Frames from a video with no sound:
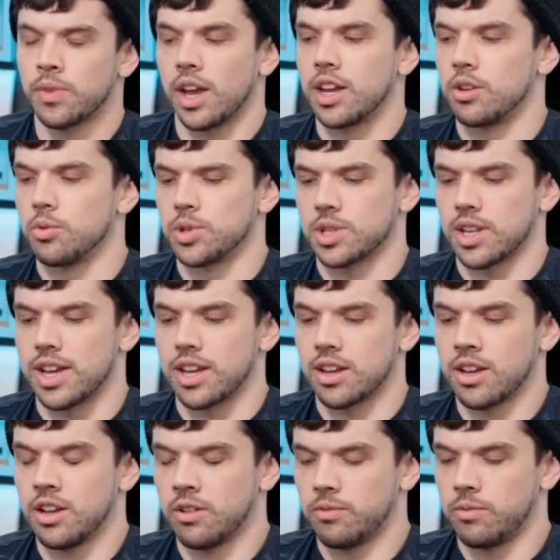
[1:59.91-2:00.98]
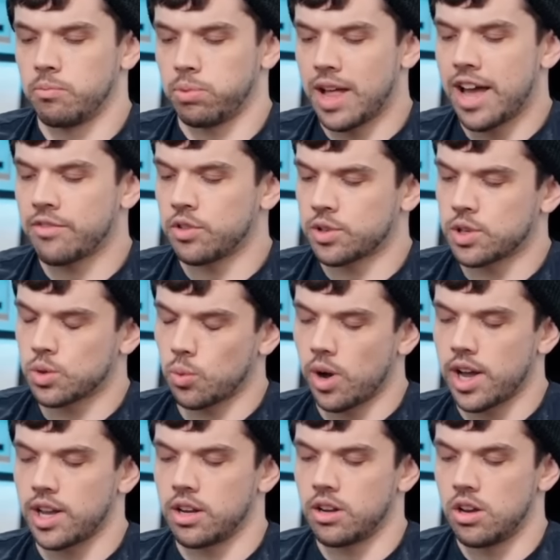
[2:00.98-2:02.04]
and it was like black versus
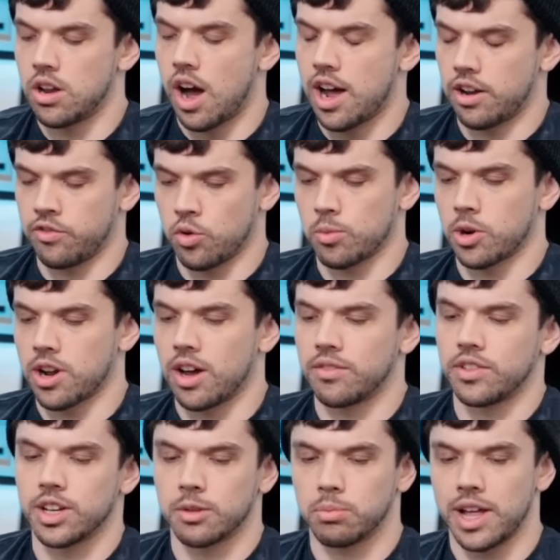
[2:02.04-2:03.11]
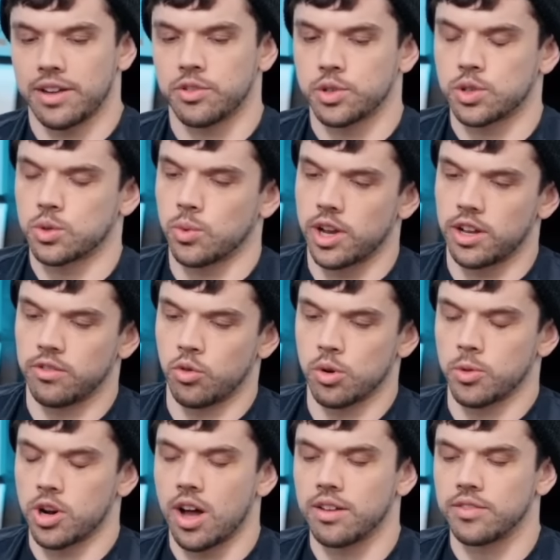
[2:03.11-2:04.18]
white, not a former convict, black versus white,
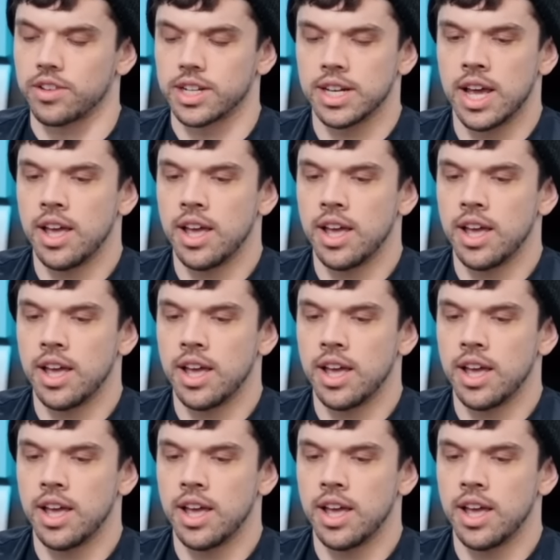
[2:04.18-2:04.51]
former convict.